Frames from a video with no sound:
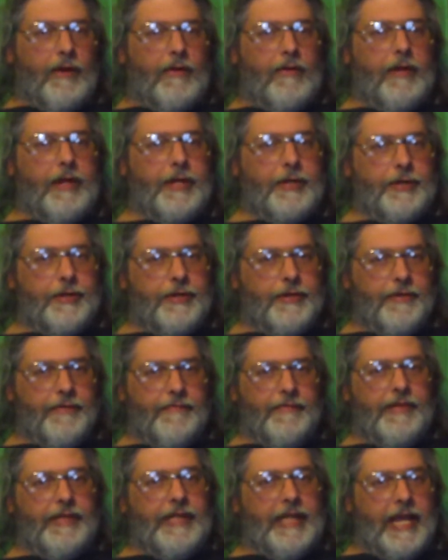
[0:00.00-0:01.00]
a question
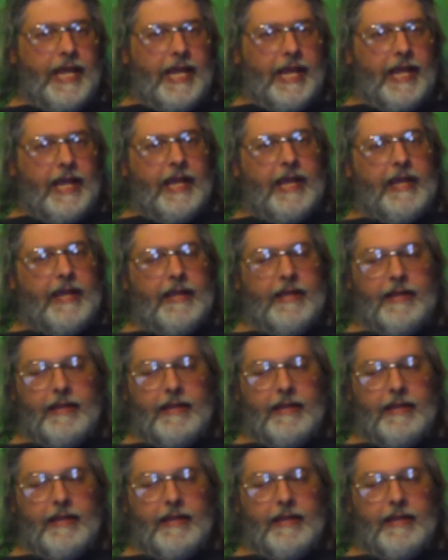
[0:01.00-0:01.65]
of the day,